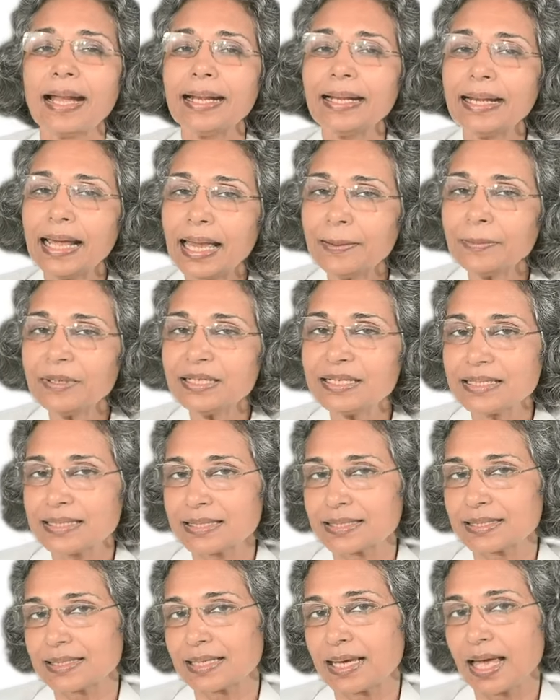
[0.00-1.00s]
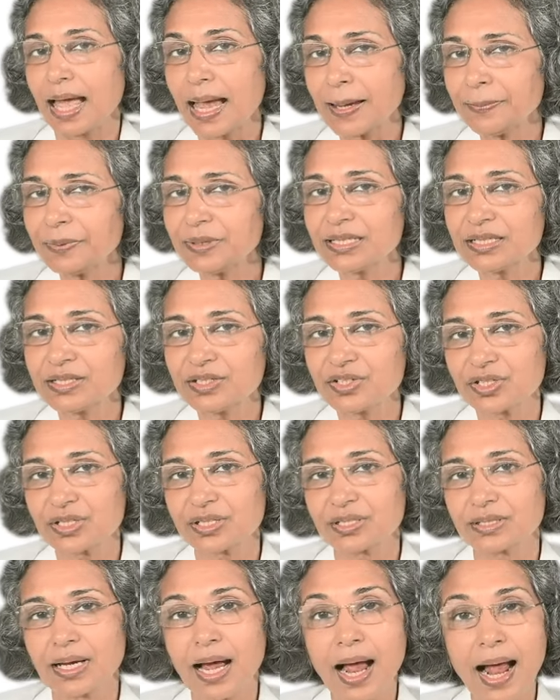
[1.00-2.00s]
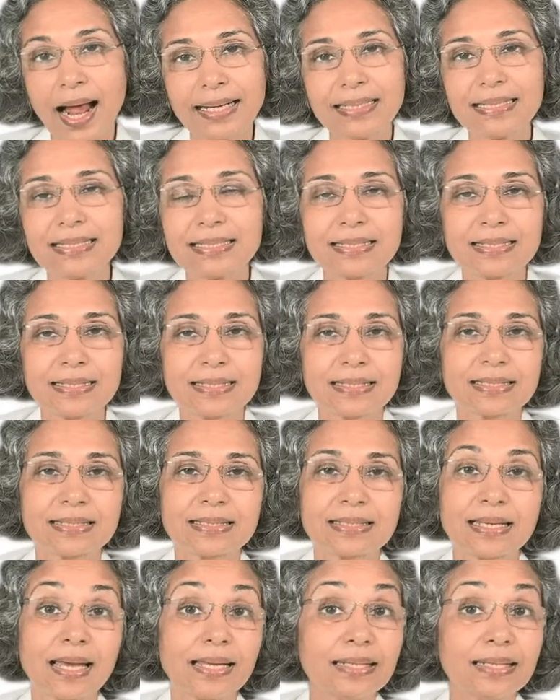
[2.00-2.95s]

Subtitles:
Diabetes, hypertension, heart disease,